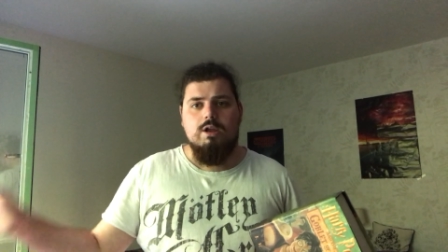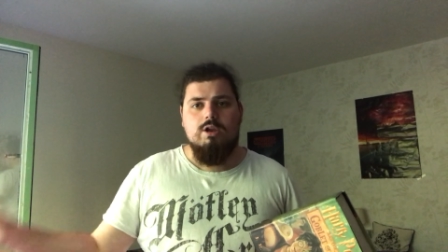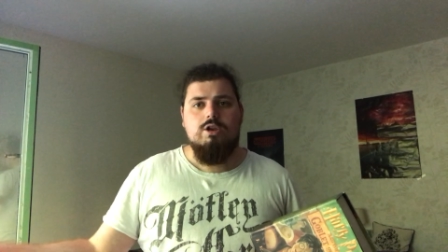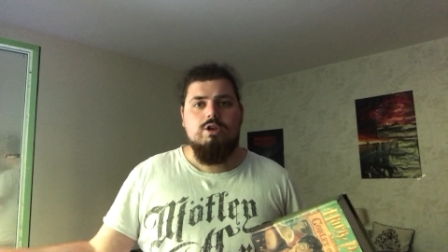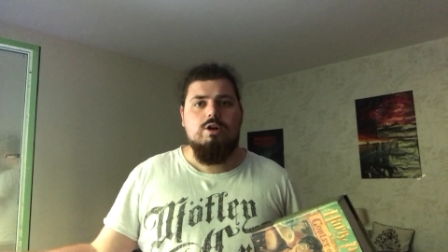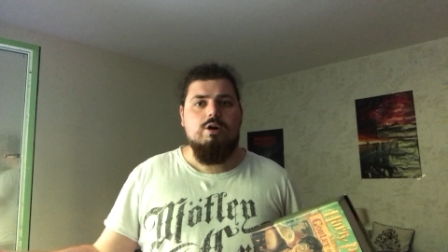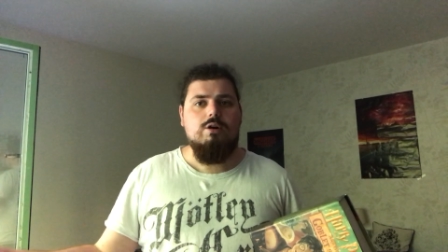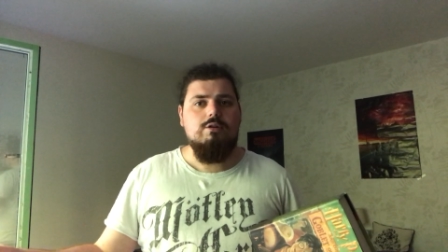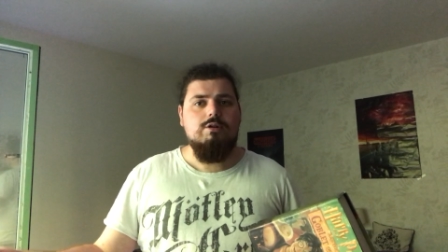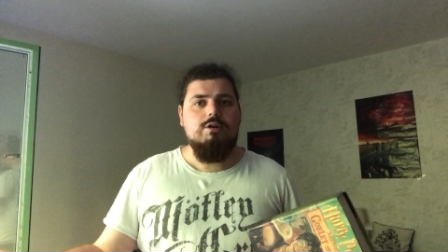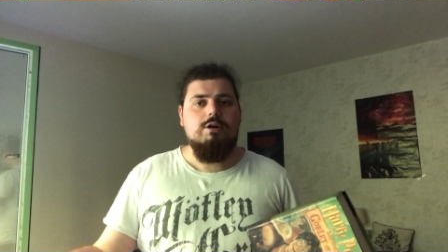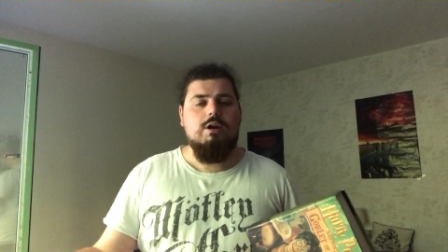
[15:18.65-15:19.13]

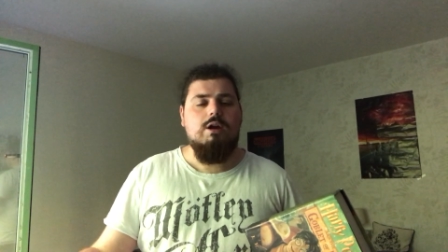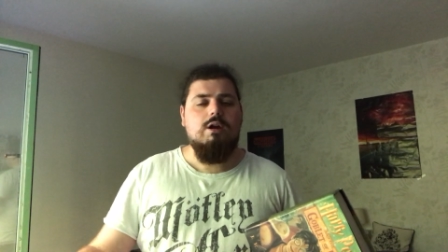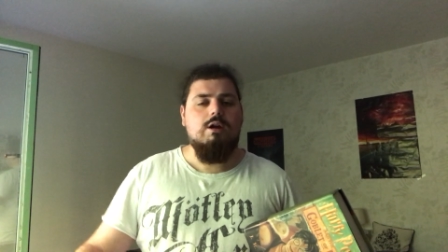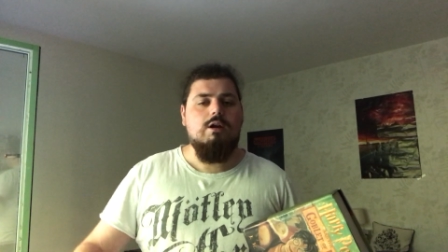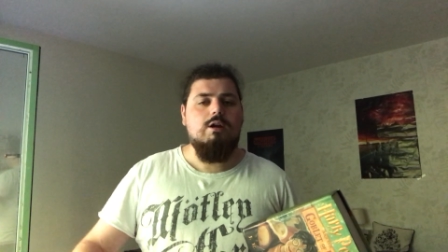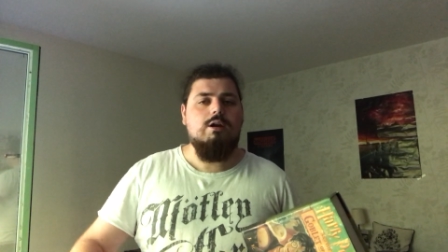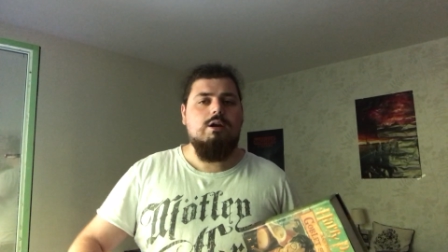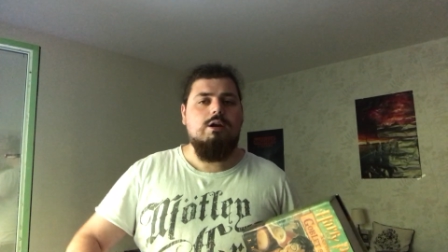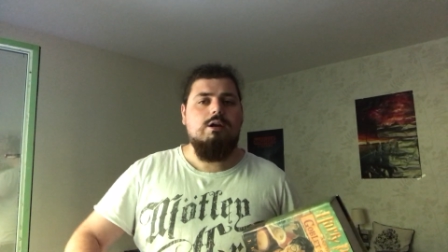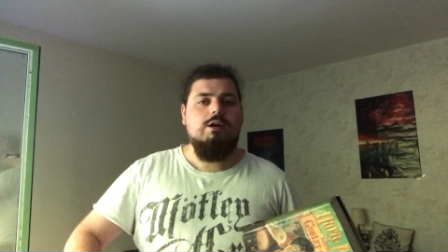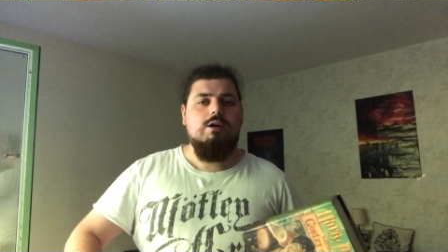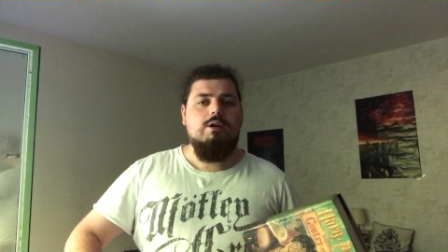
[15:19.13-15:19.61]

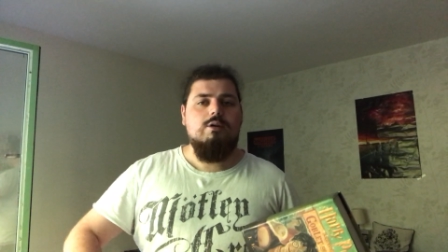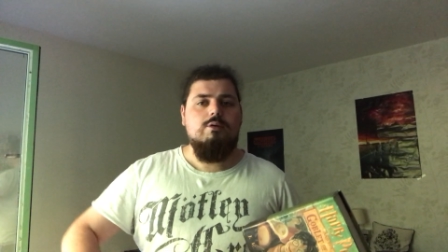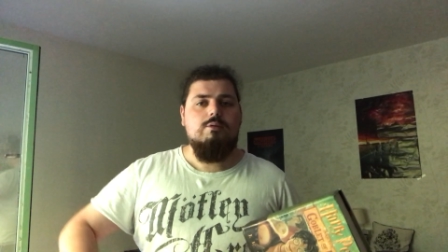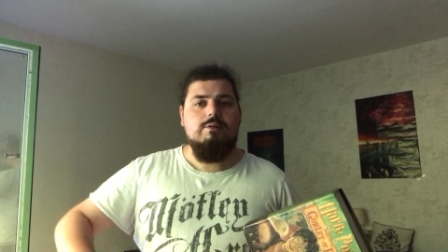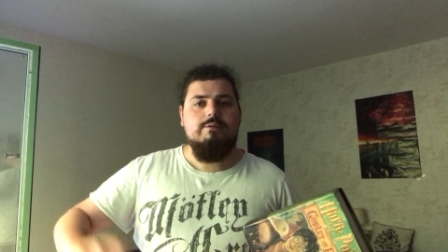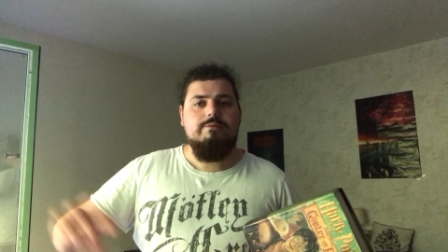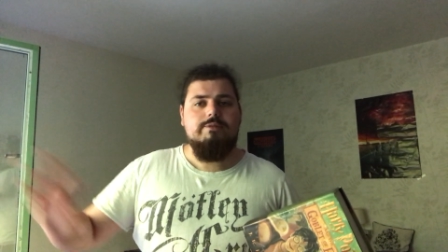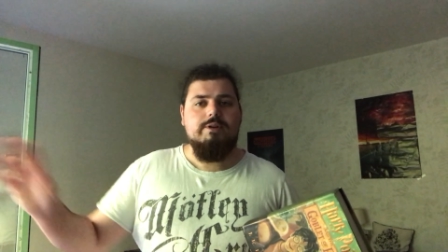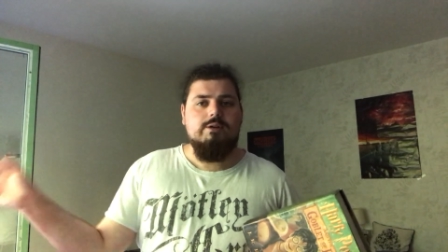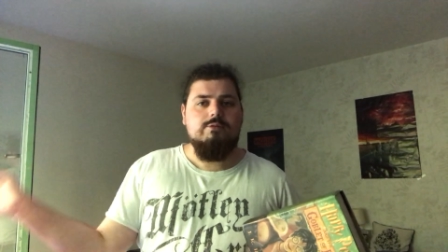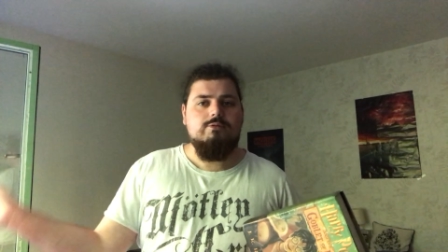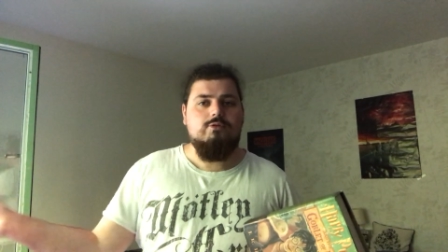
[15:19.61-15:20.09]
longer
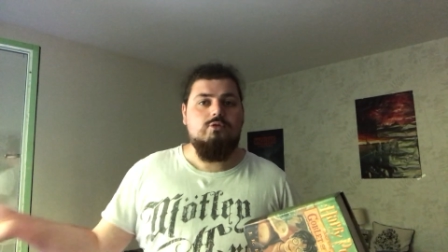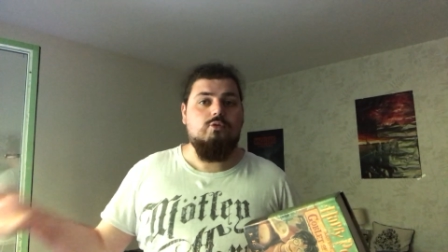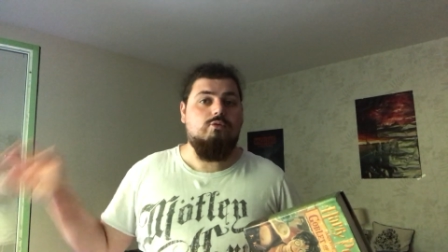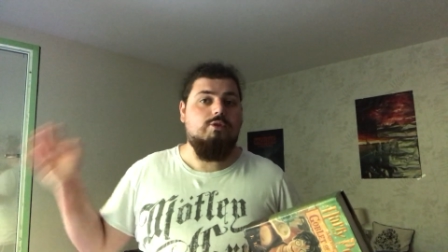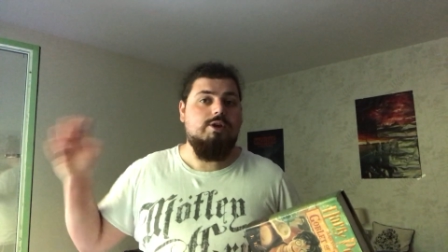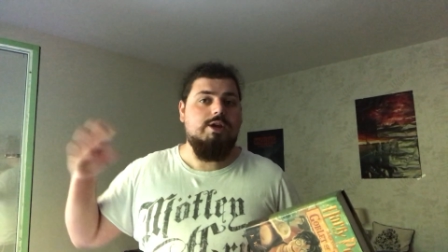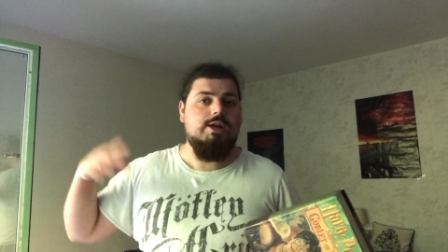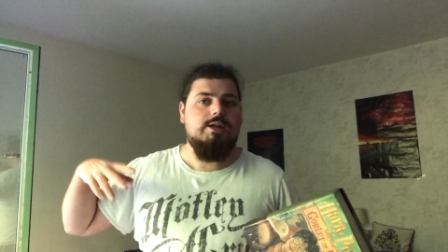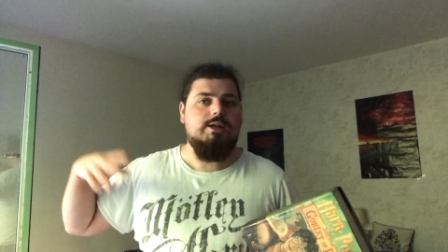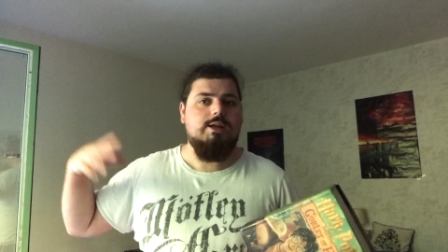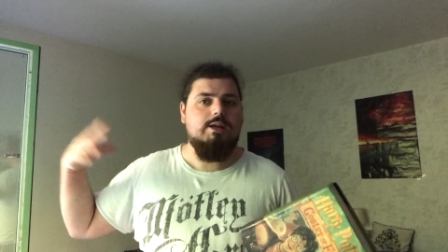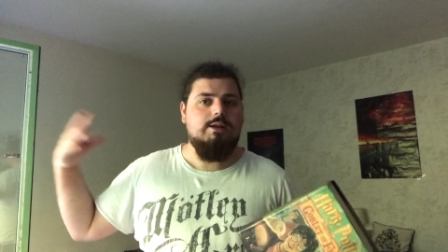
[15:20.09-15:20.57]
without
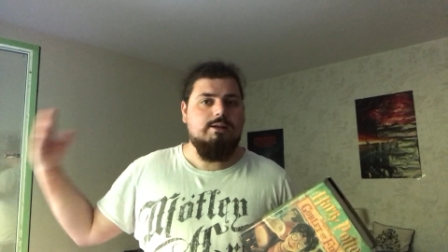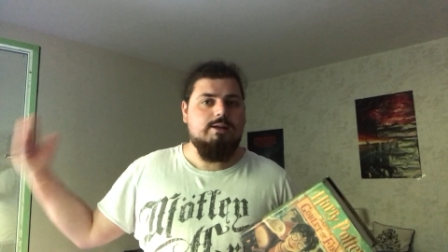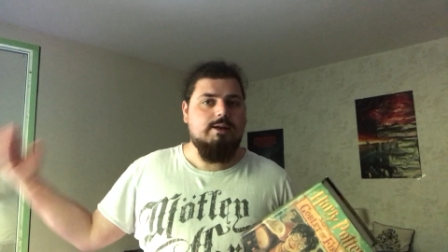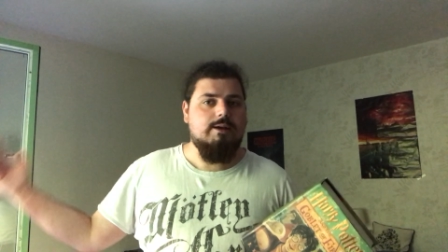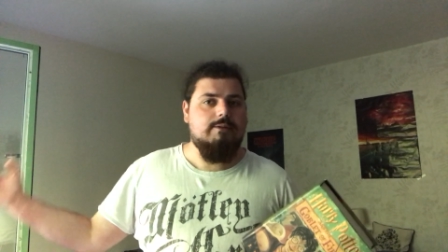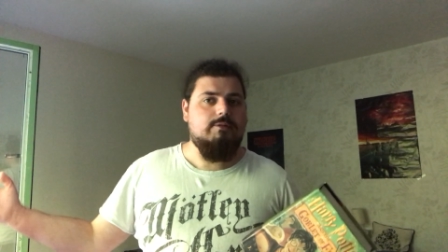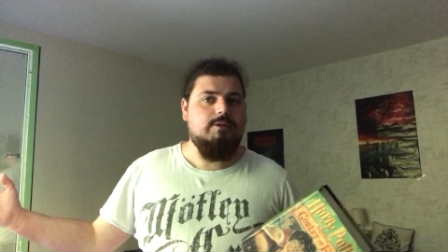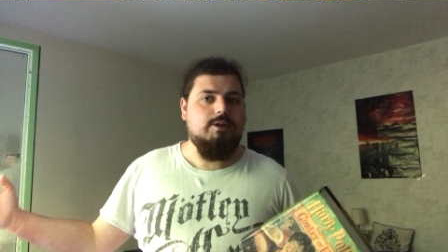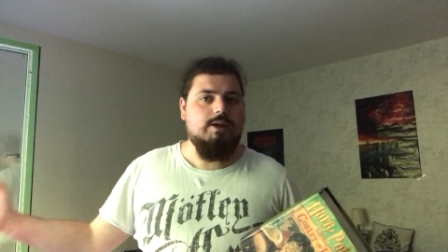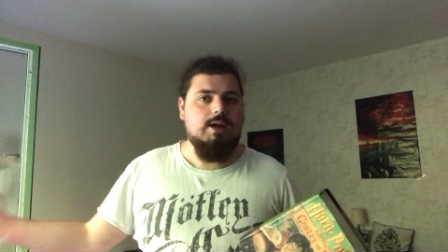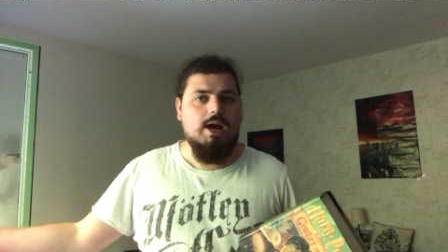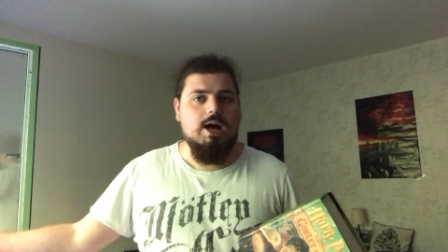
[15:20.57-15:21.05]
reading
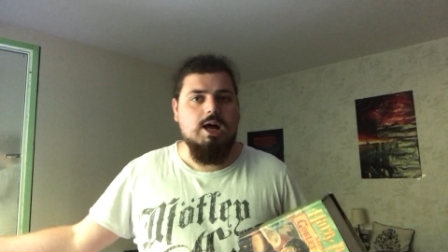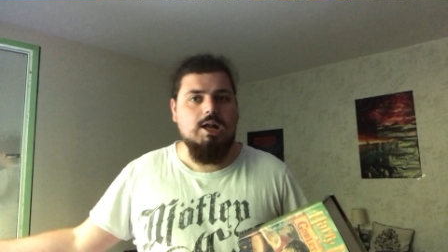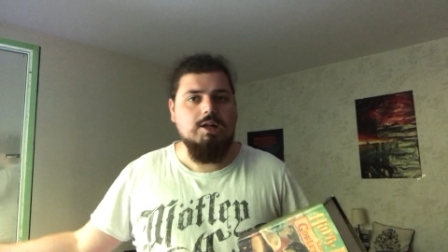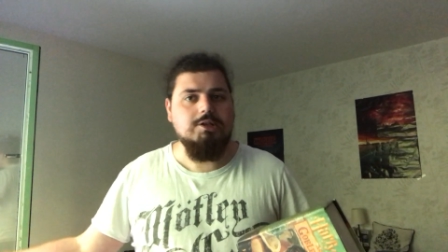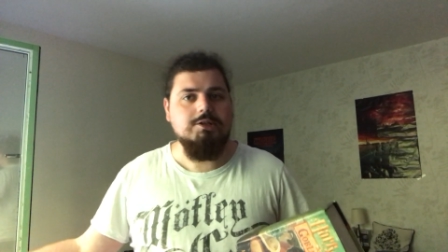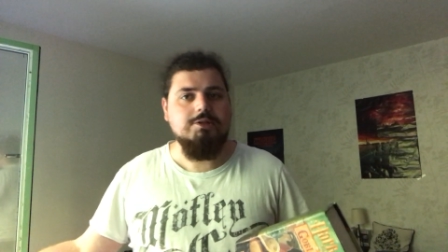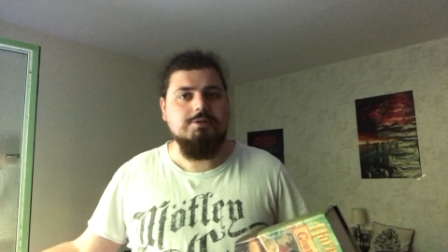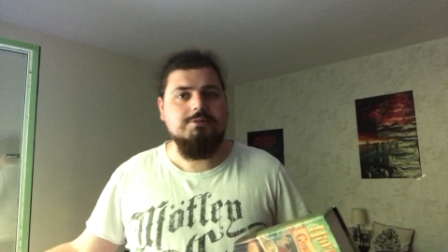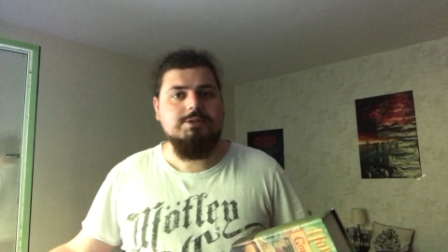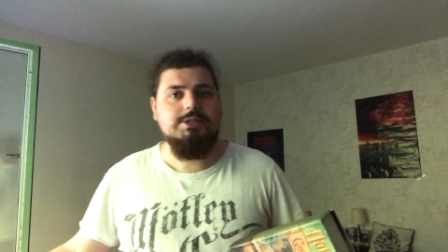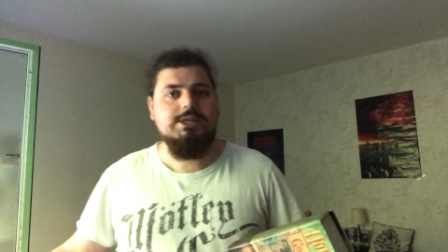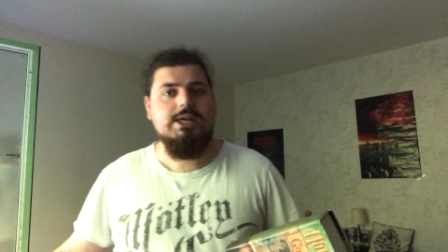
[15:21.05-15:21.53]
Deathly
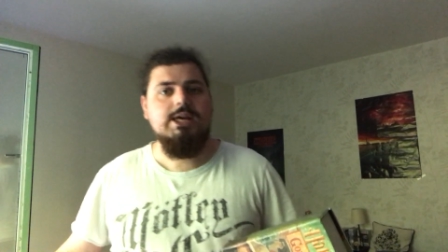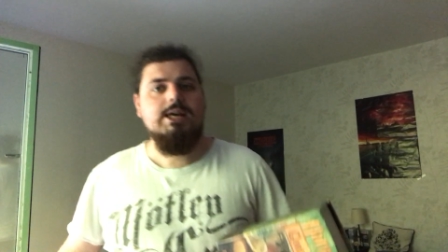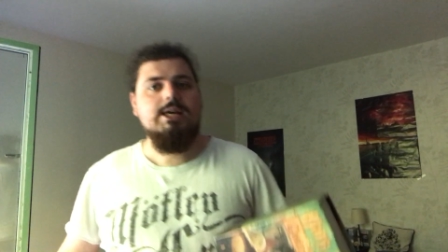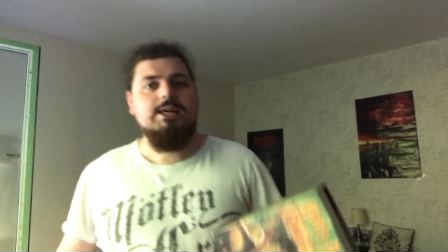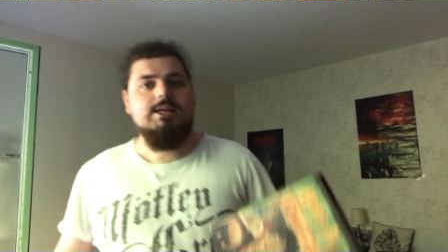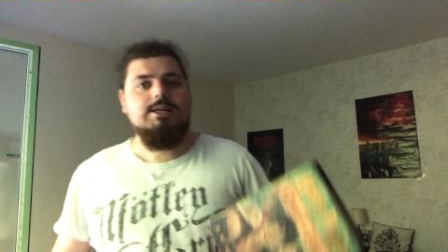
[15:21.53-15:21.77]
Hallows